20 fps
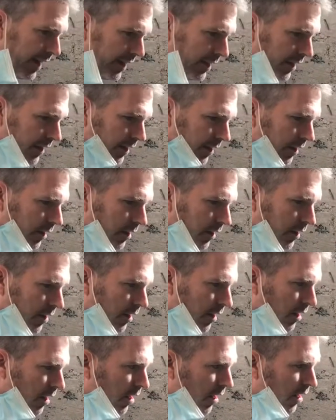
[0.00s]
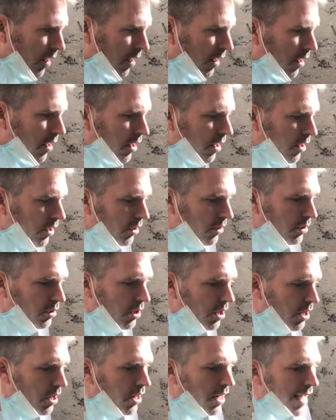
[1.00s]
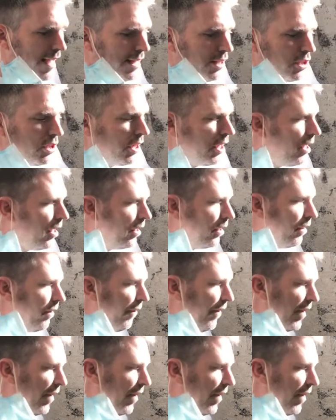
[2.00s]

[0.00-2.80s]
ends. So in turns, for